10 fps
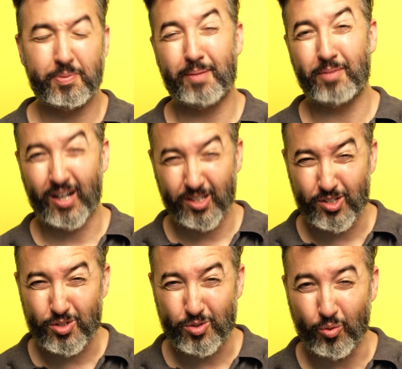but I'm not
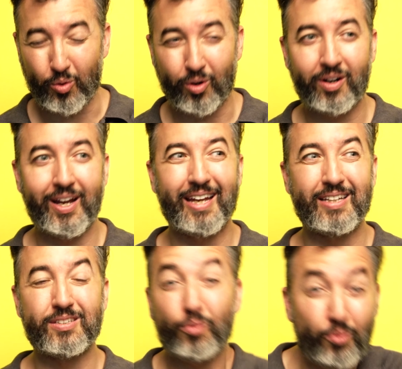sure, and
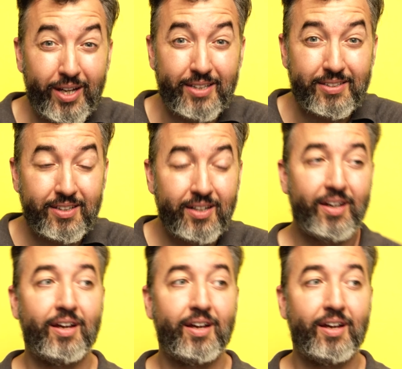it's a risk.